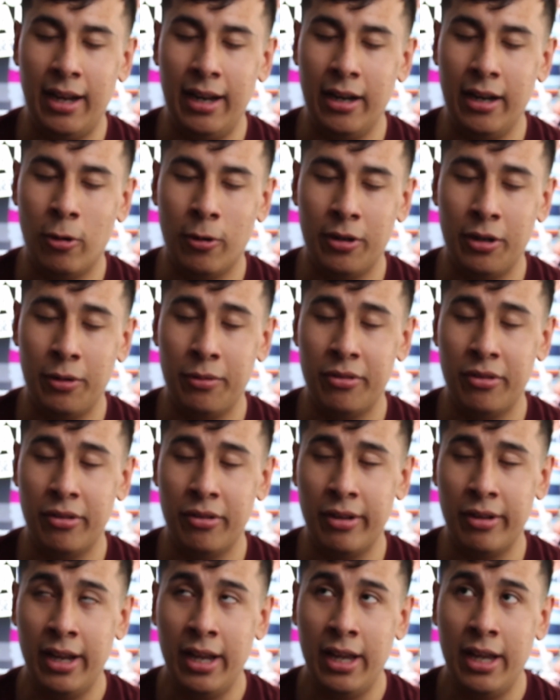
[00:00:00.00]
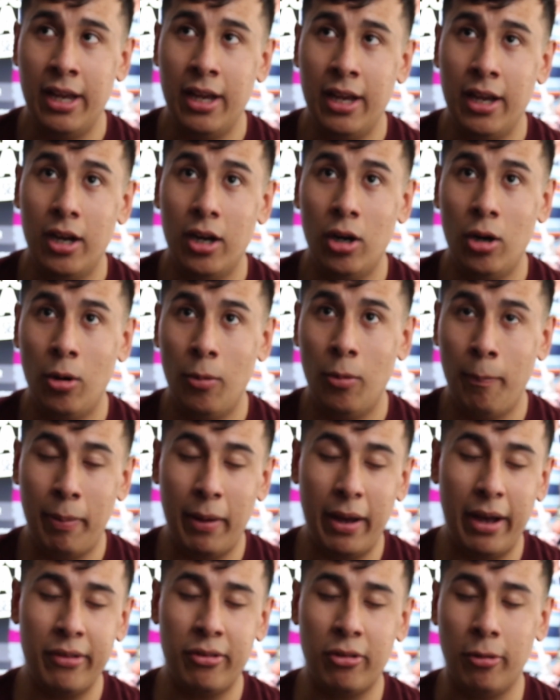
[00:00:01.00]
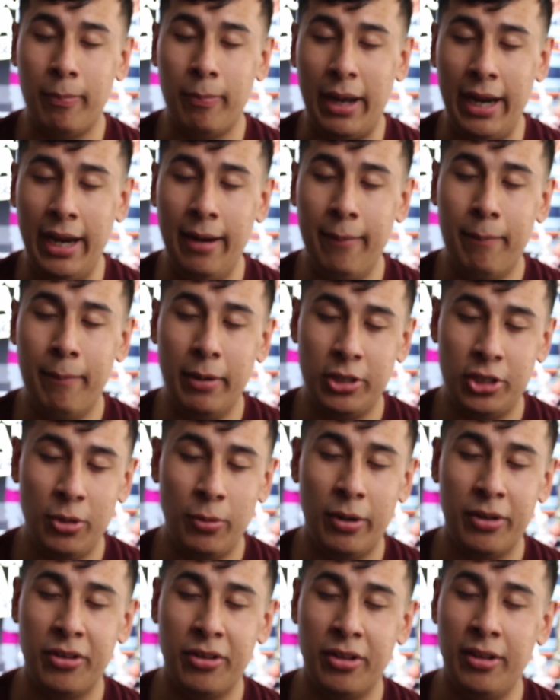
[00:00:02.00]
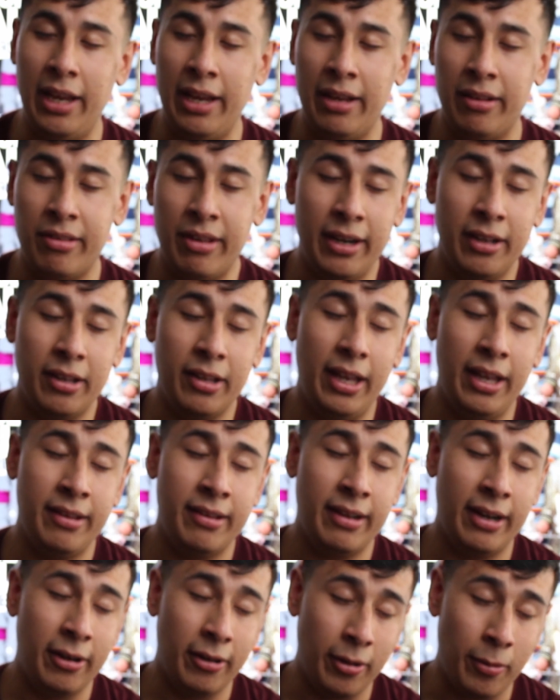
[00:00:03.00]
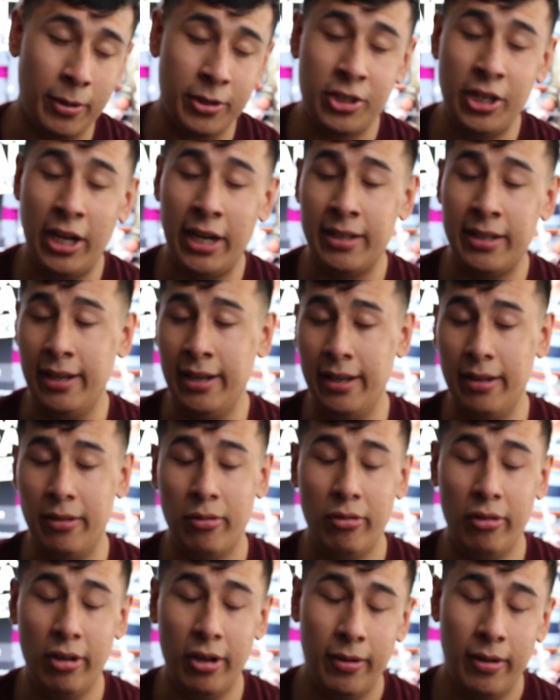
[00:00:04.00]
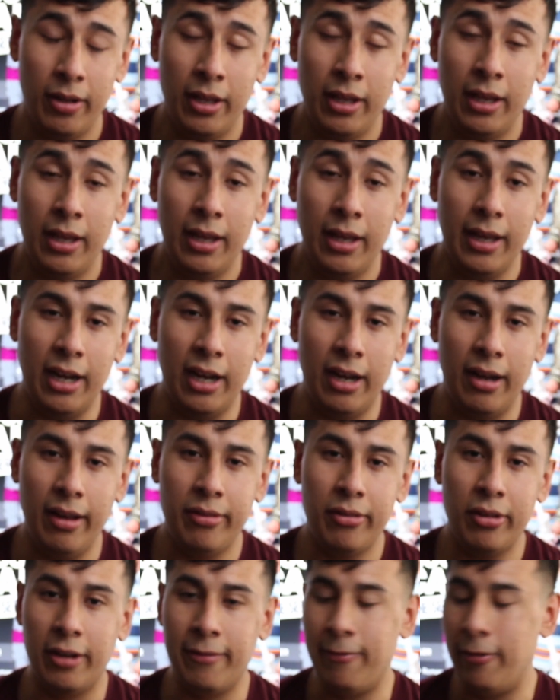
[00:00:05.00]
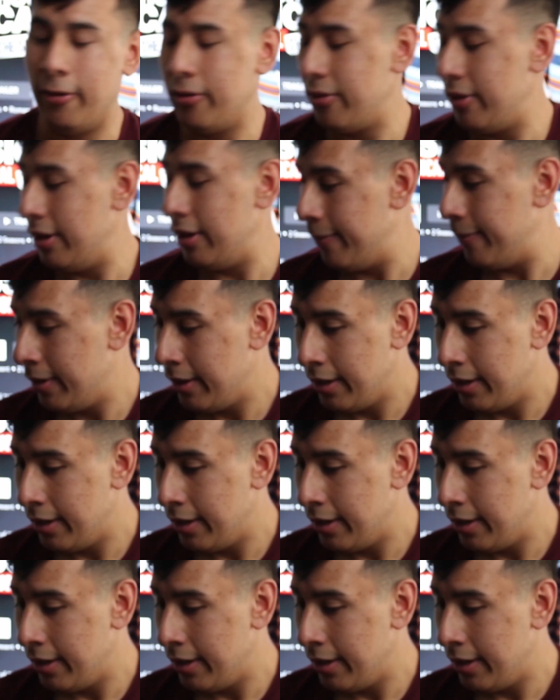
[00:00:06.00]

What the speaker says: And Courtney was just like puzzled by it, but she wasn't entirely rejecting it, so it's a good first step.